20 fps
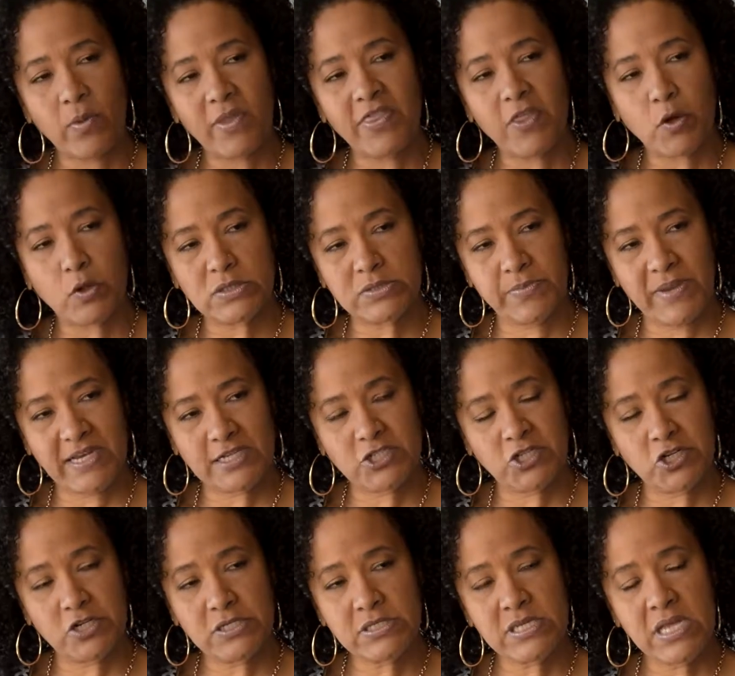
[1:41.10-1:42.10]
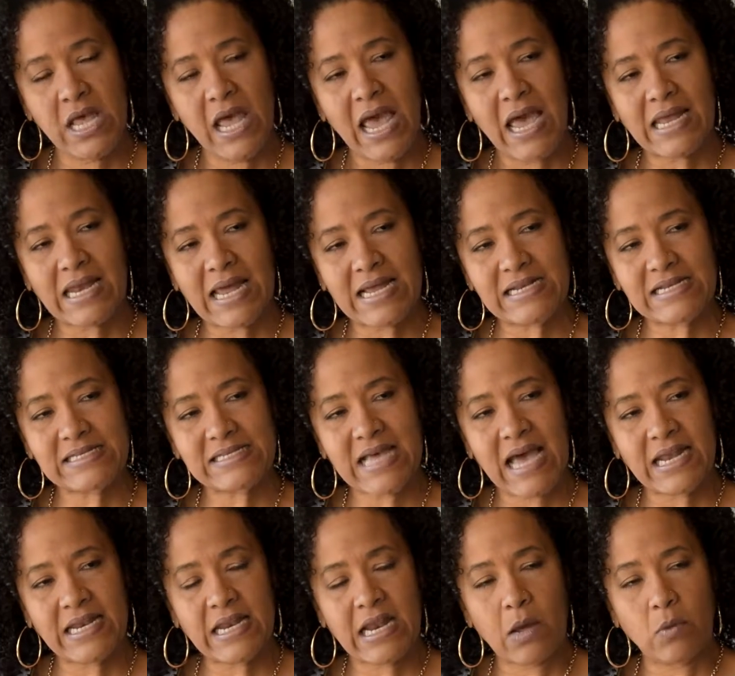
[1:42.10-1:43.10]
with those pictures, and I
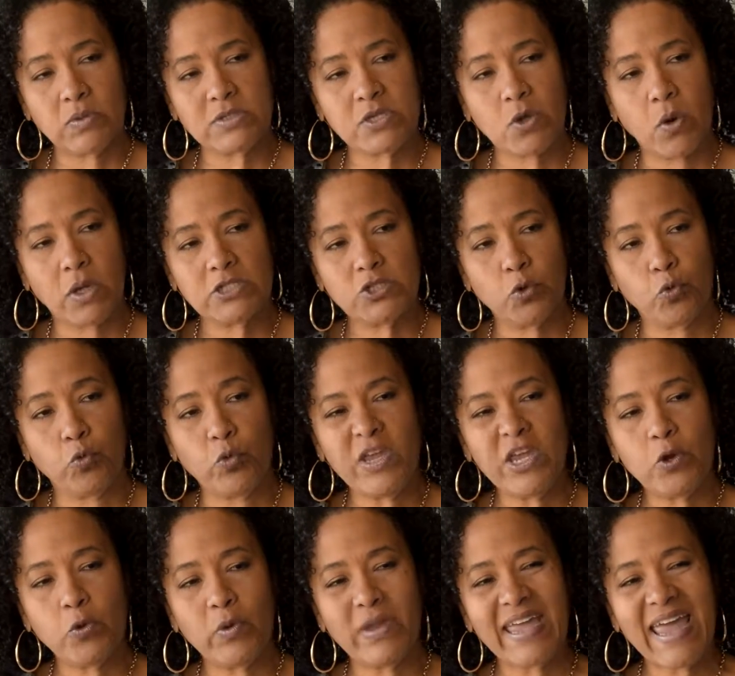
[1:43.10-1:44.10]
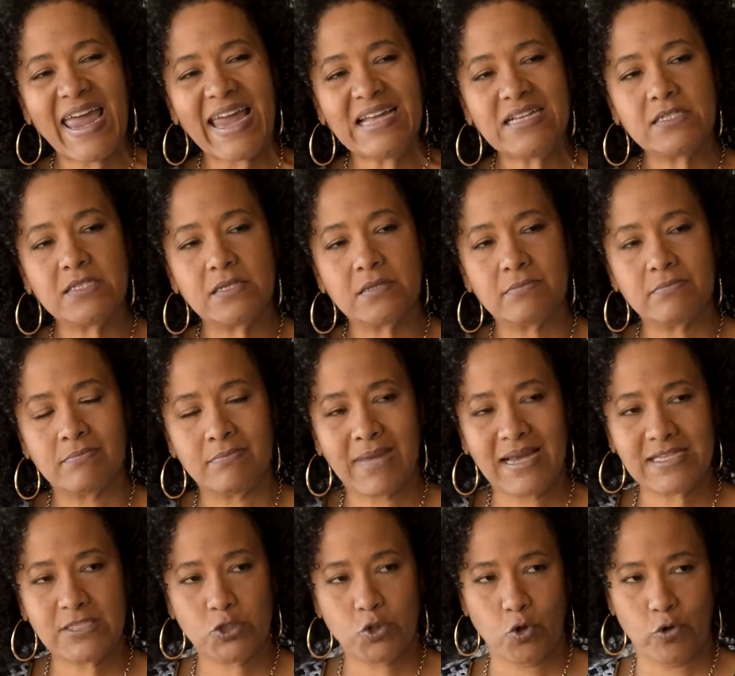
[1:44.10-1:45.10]
decided I was going to recreate
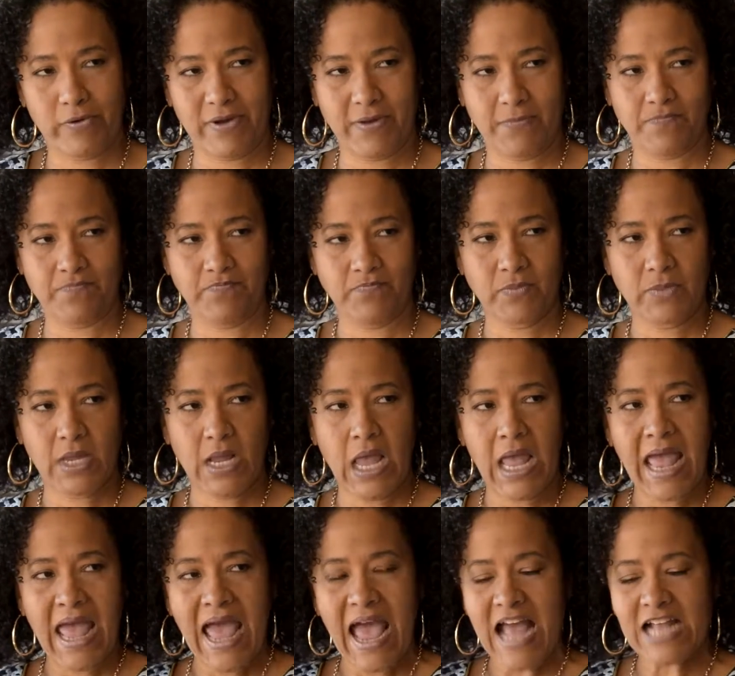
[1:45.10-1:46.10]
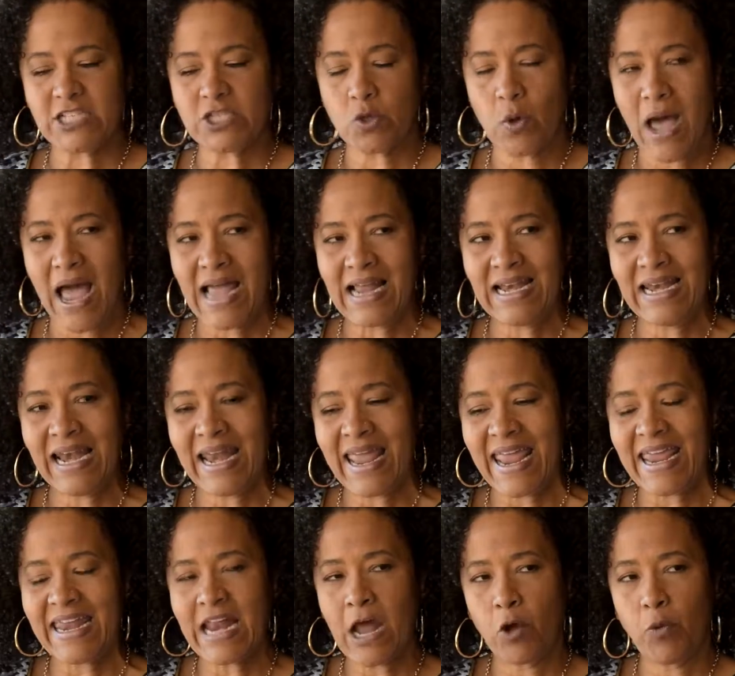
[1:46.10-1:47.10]
my story. And so I
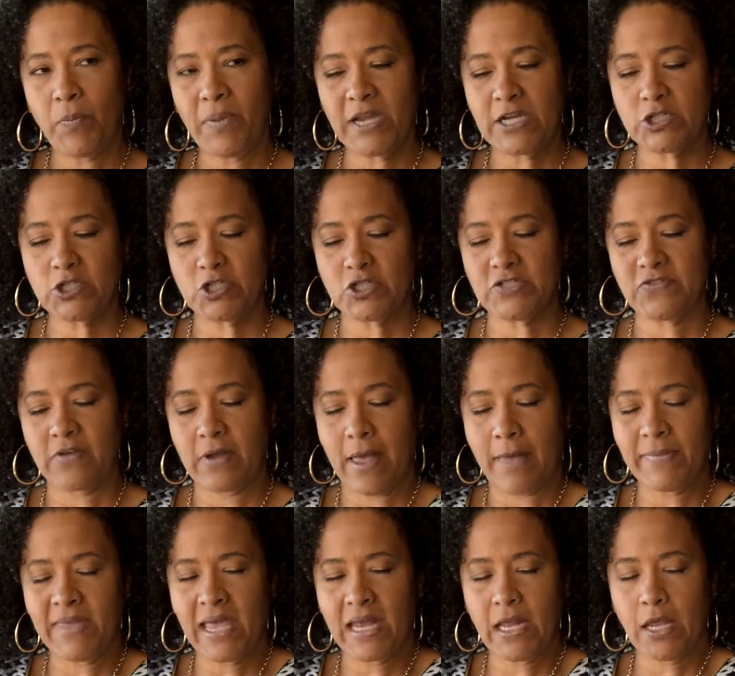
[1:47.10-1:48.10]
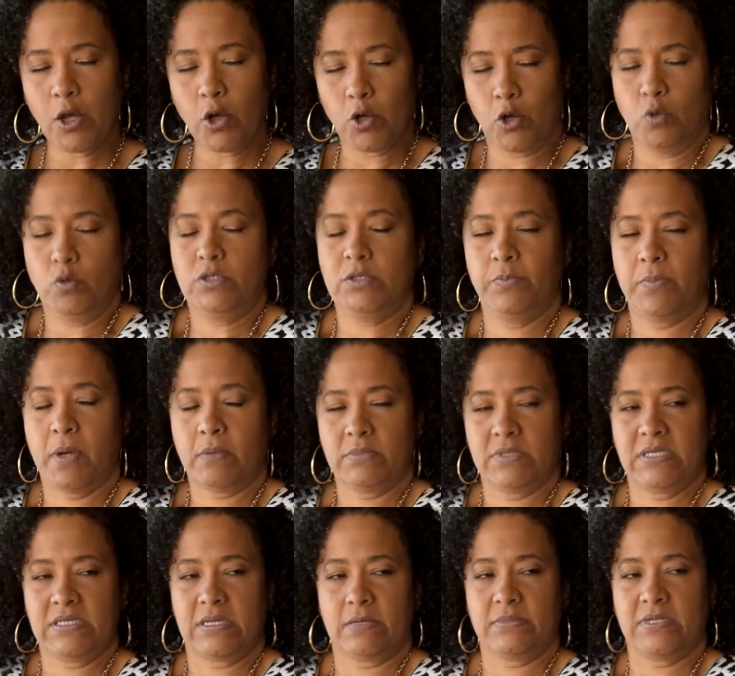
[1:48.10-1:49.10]
laid out pictures I'm getting
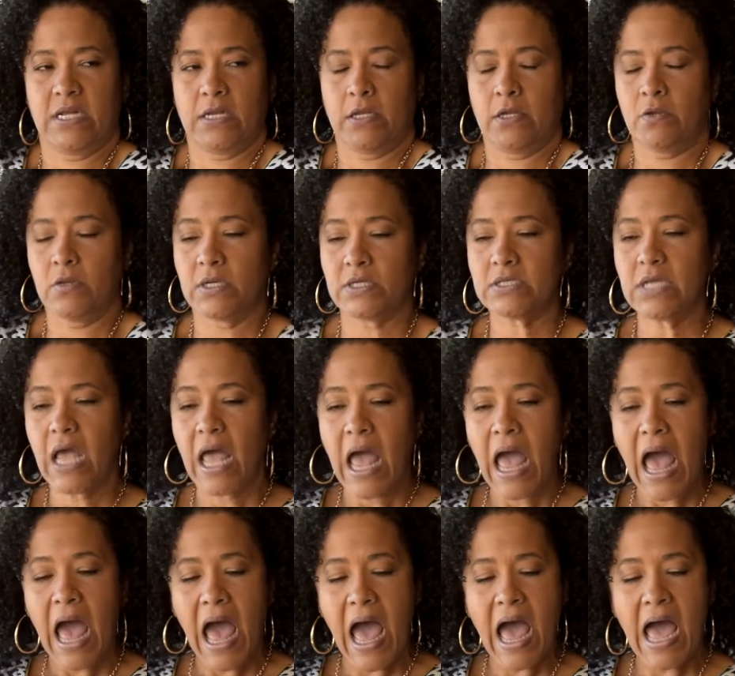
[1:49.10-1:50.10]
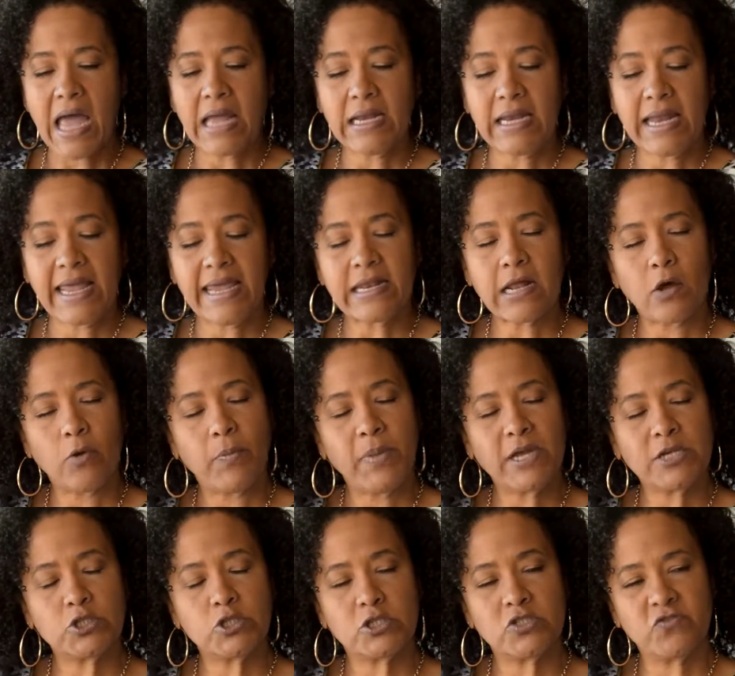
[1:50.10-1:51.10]
goosebumps as I'm telling you this. I laid out
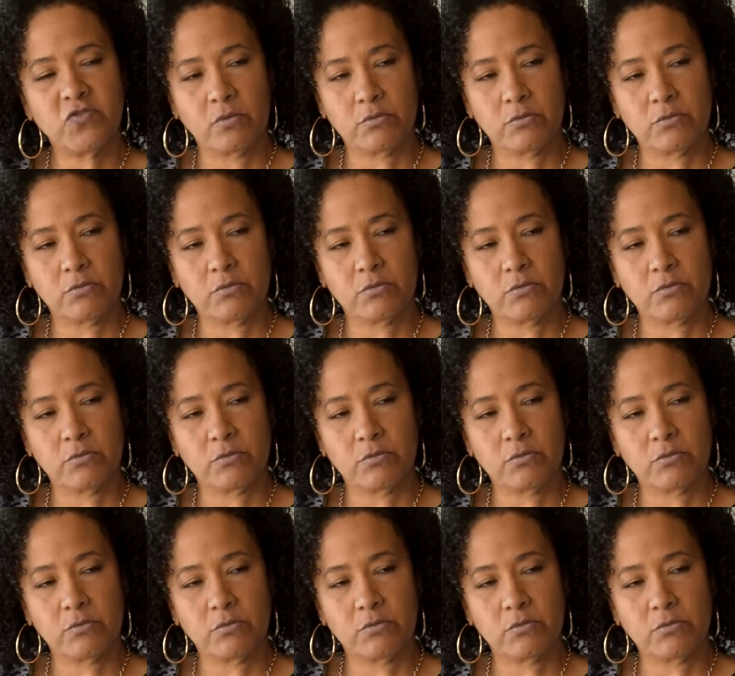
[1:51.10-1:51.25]
pictures